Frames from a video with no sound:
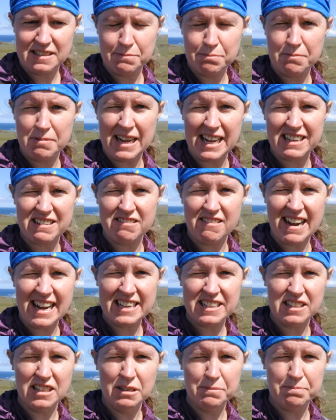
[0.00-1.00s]
Black Crag
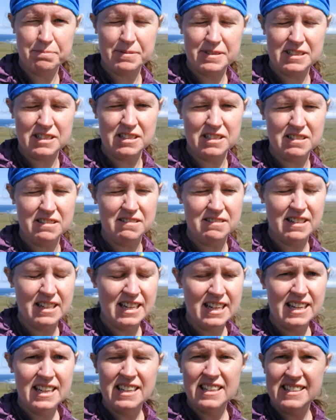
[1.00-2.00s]
up to
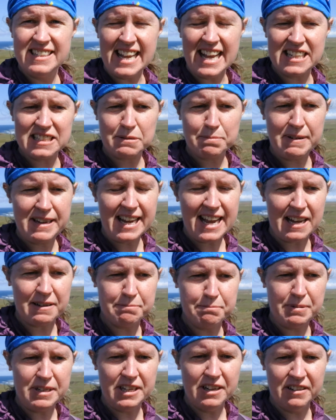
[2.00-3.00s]
Yesby and
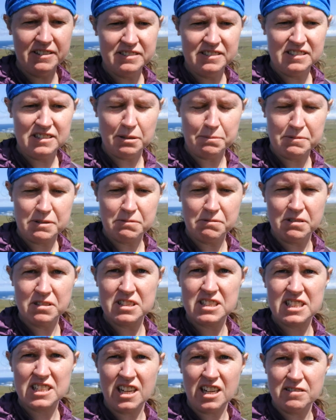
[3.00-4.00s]
beyond up towards
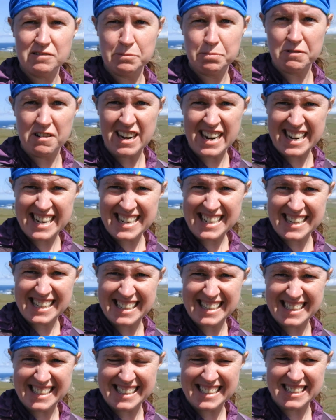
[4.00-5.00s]
Scarborough
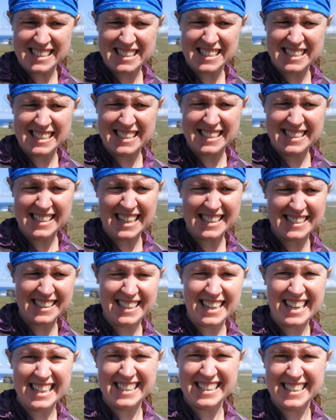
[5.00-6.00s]
is
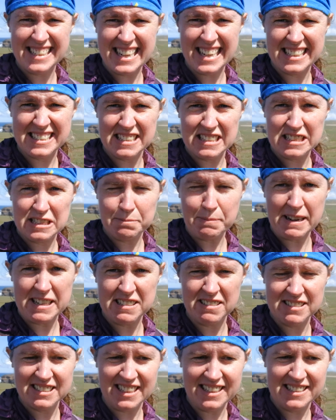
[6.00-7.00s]
designated as a
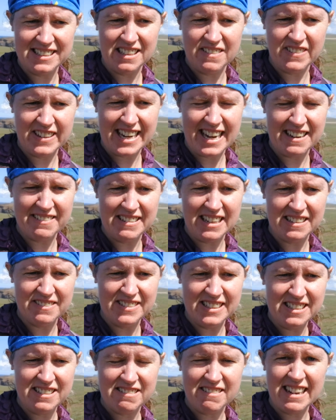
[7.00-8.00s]
special scientific area of
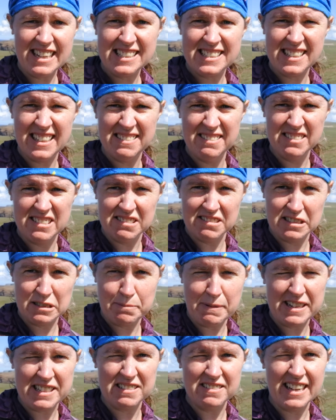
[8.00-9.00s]
interest and also a
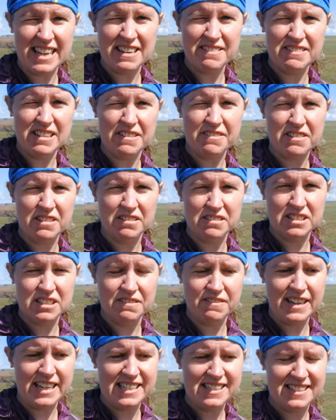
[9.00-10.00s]
special area of
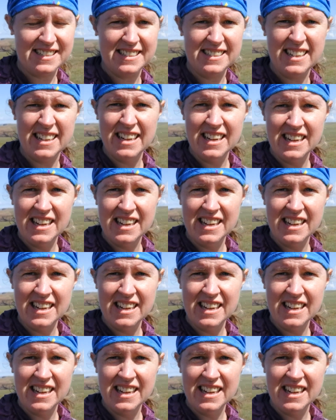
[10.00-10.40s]
conservation,